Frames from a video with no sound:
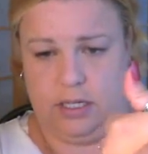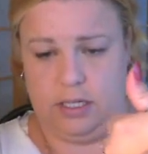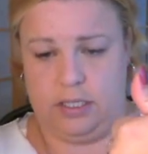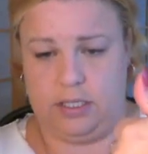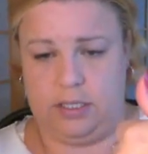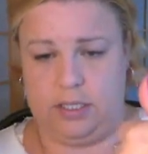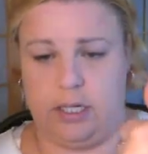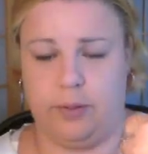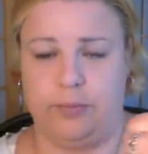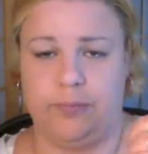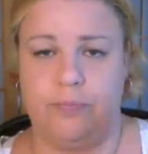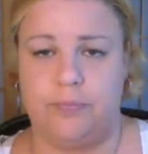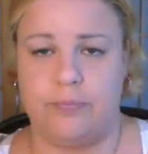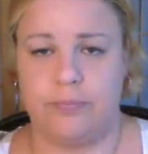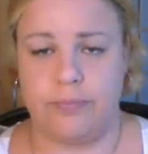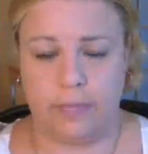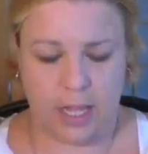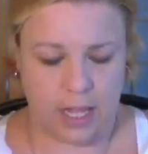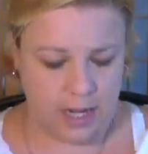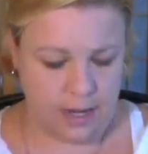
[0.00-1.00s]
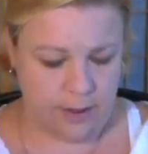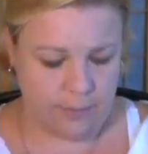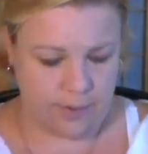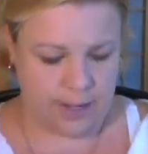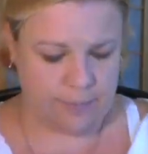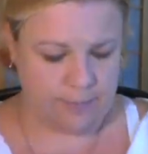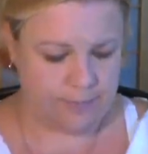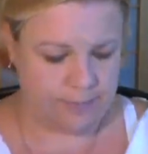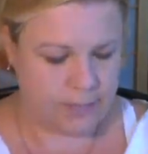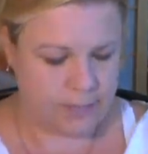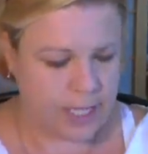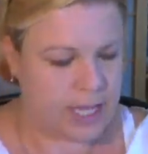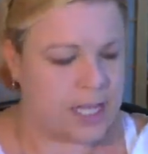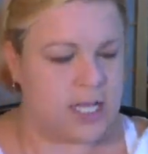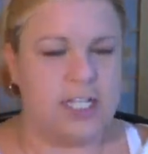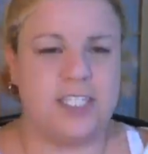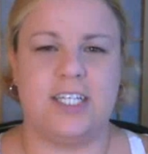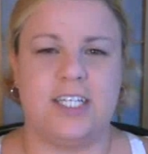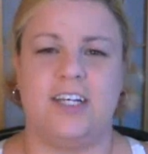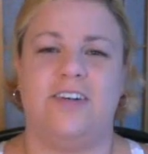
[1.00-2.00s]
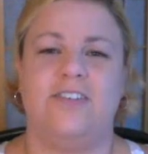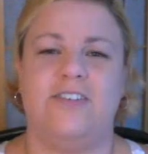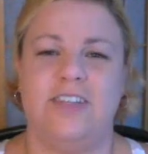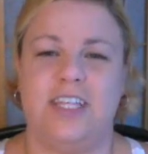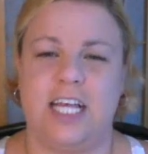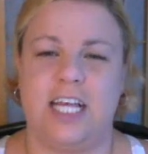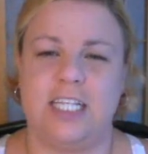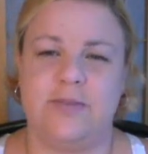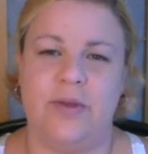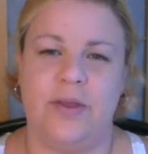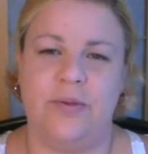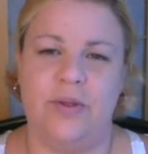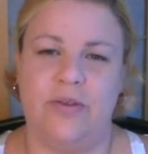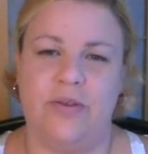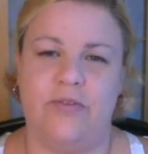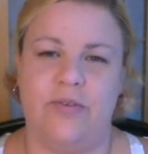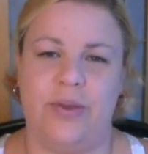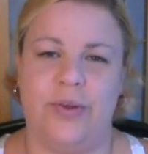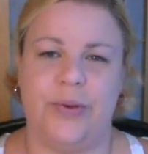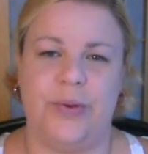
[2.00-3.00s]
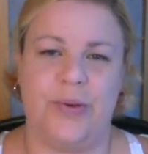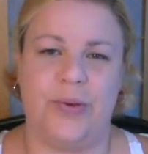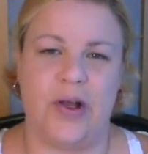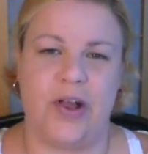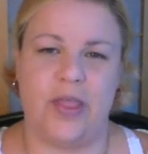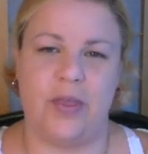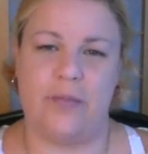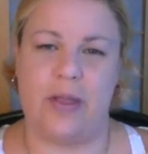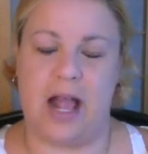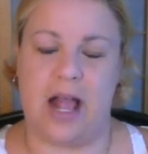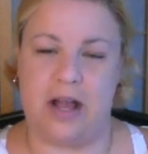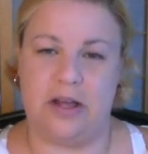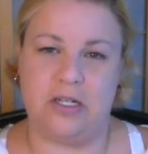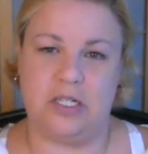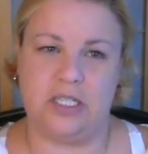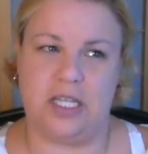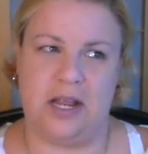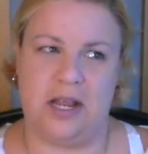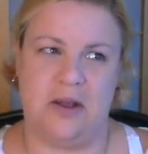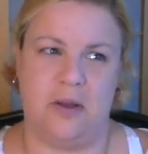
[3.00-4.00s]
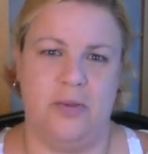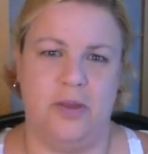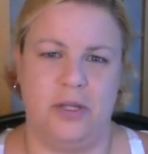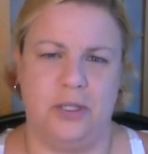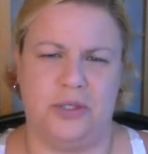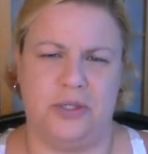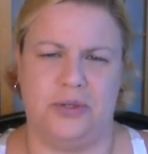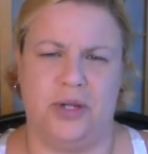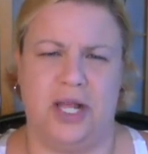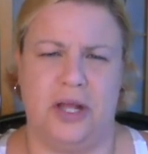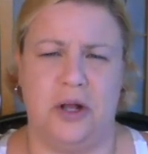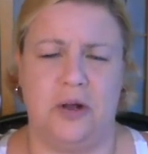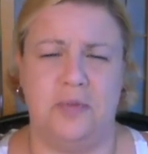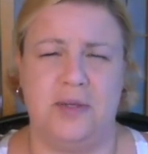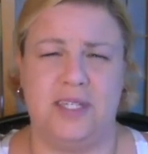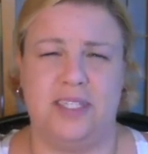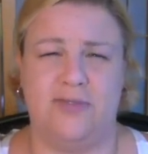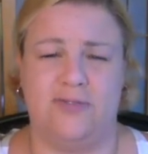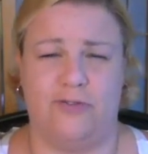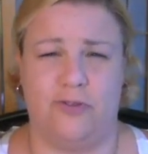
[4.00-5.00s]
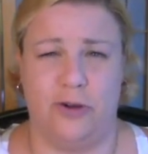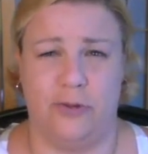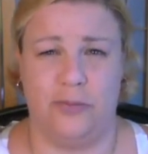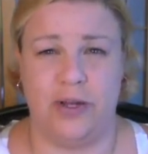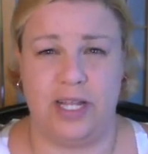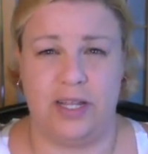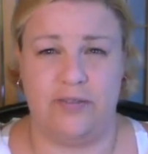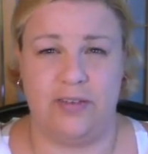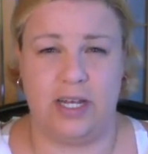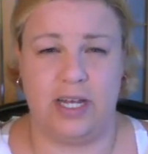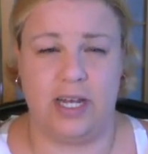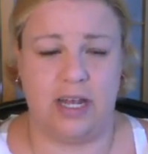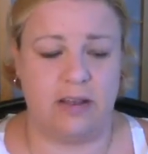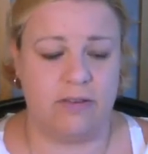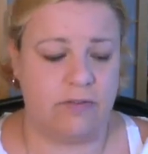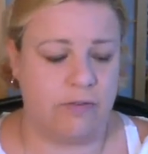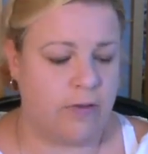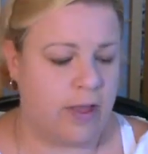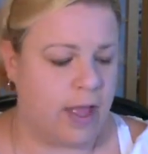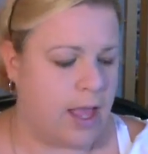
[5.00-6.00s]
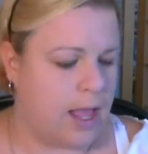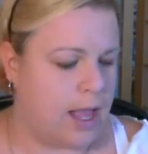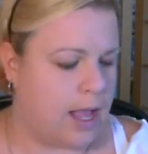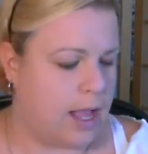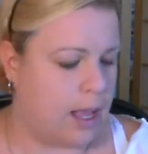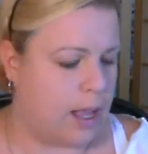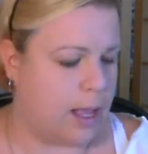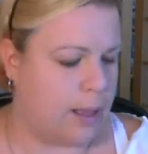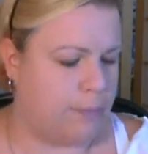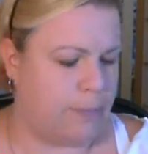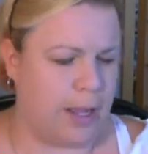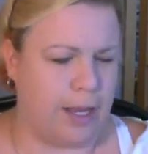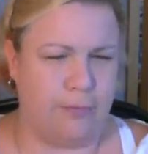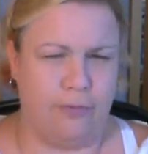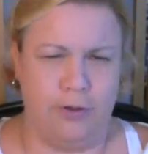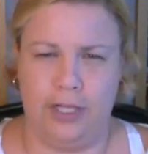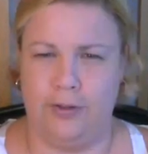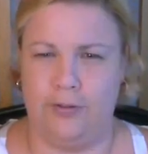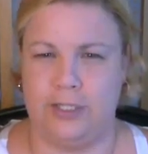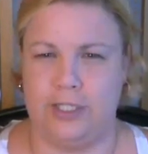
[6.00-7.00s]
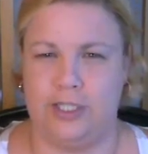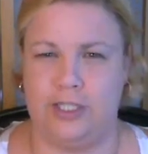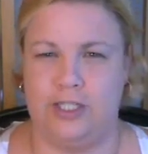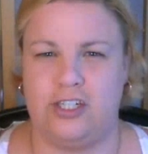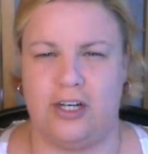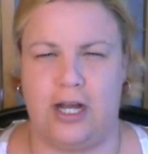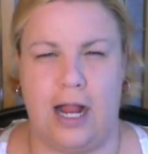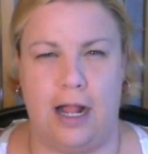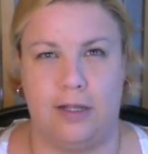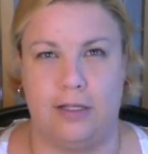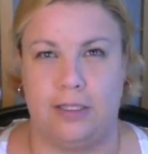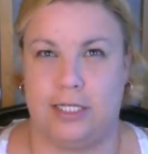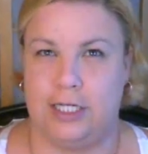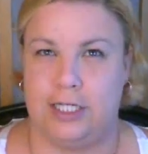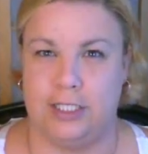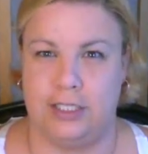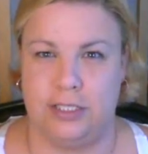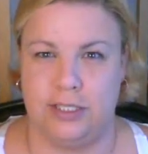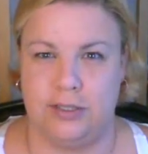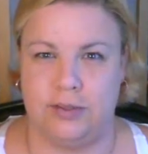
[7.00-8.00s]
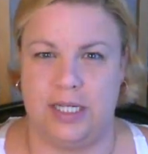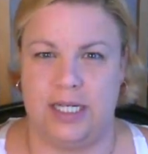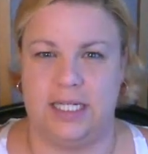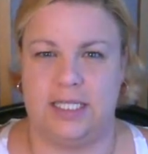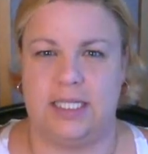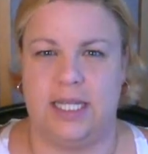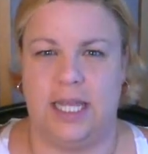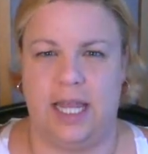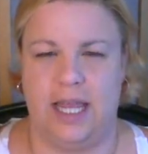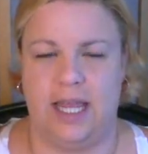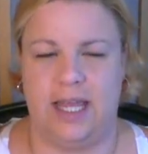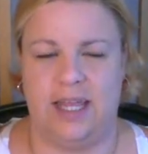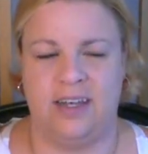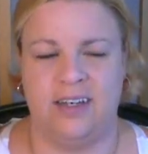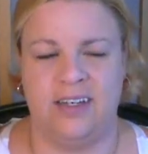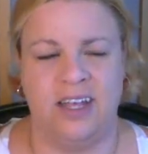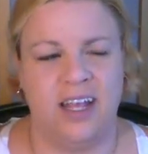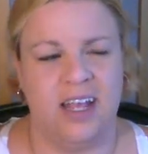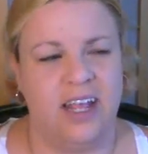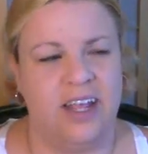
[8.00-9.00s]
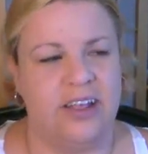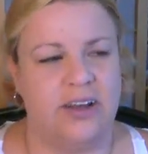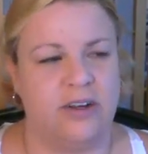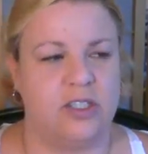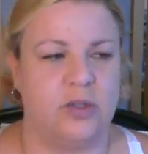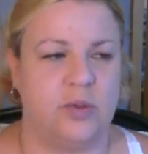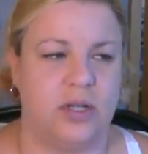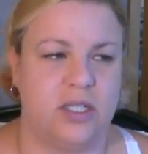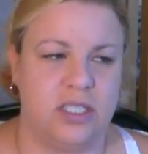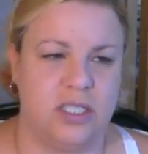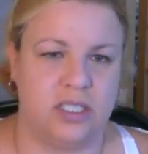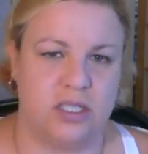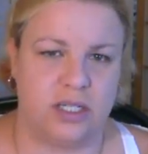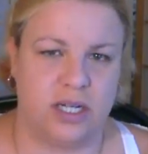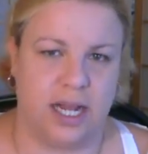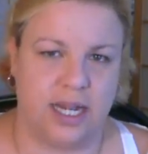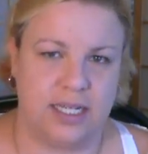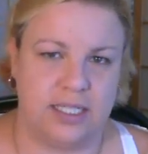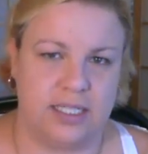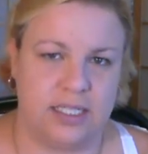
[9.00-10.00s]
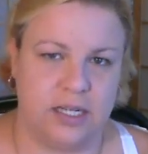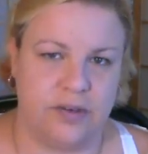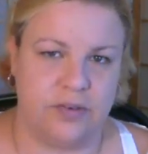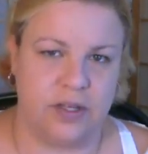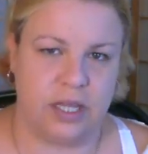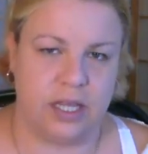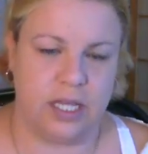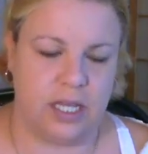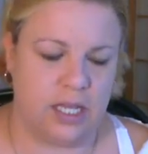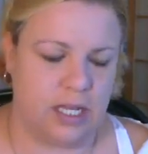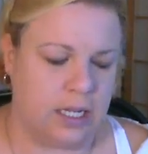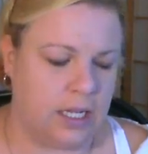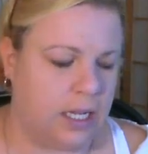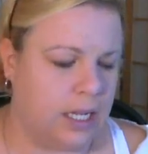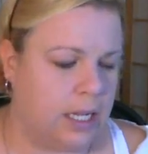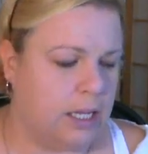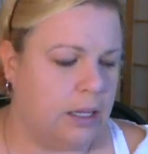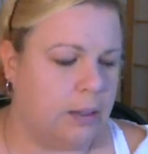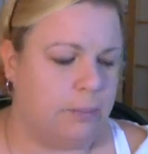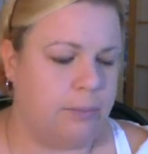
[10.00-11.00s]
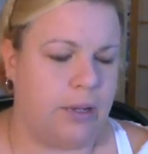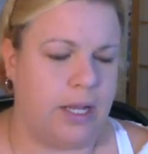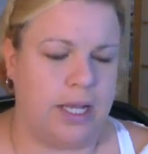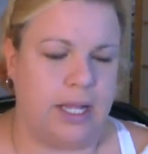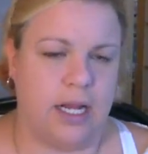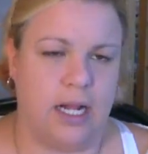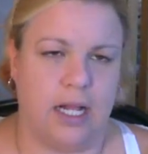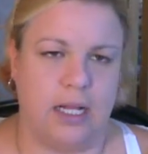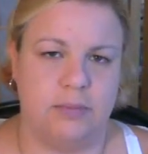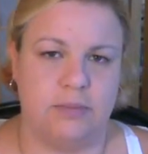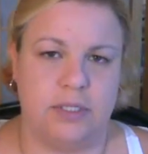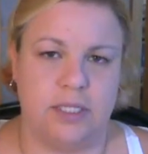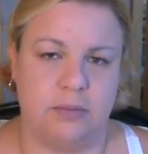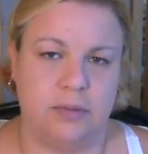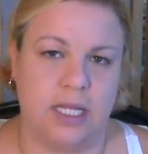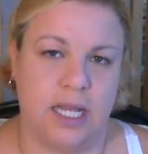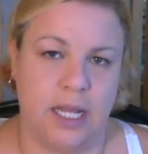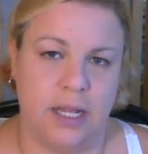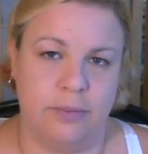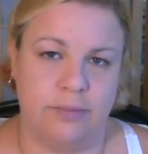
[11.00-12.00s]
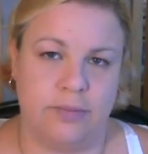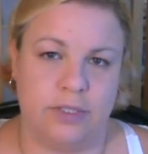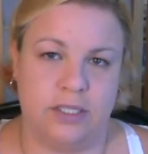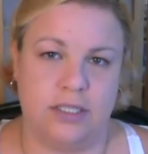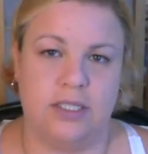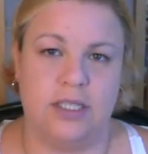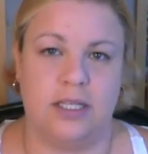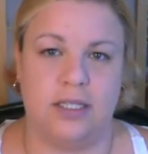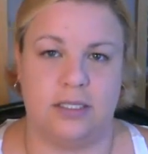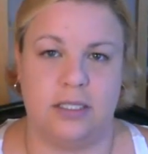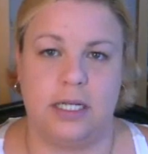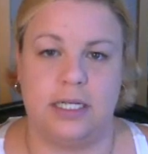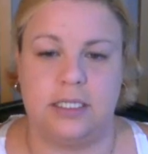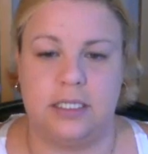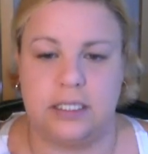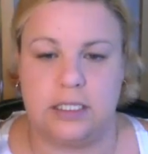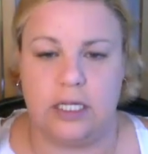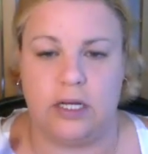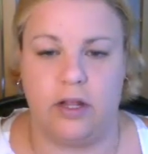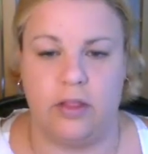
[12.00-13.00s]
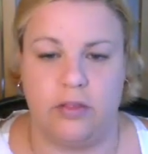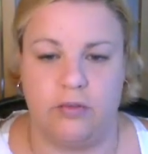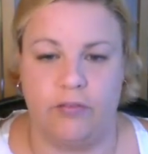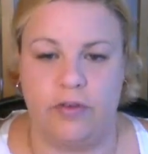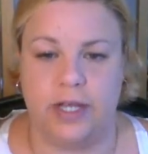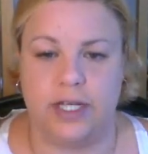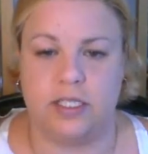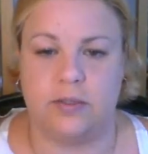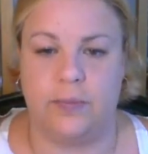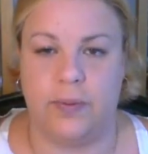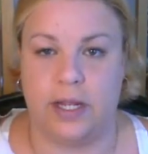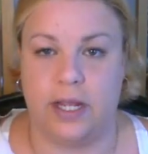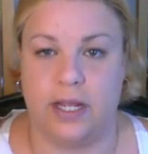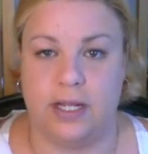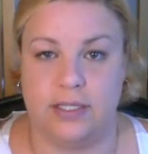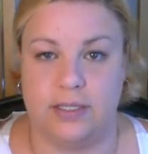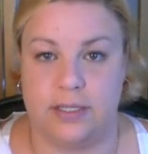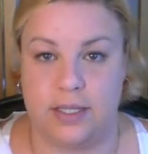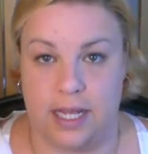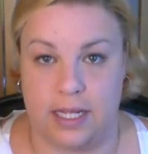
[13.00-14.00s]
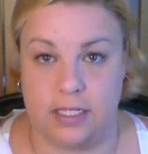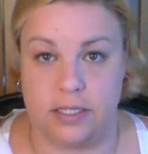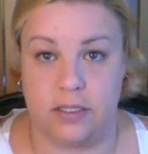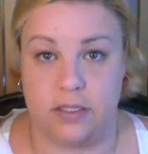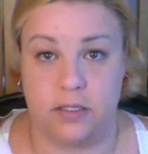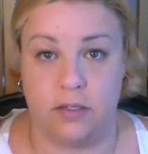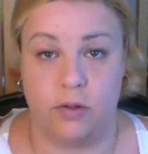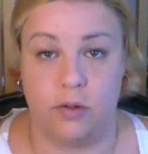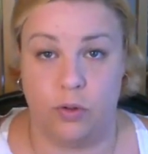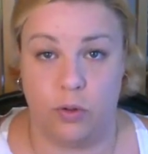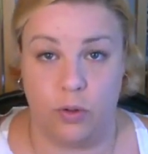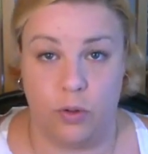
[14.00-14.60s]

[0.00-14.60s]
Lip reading: So anyway, so that's my review on the powders. I hope you enjoyed it. I hope it's informative enough. I really wasn't sure how I was going to do it, and you know, swatches are nice and everything, but sometimes it's nice to see it on the face because that's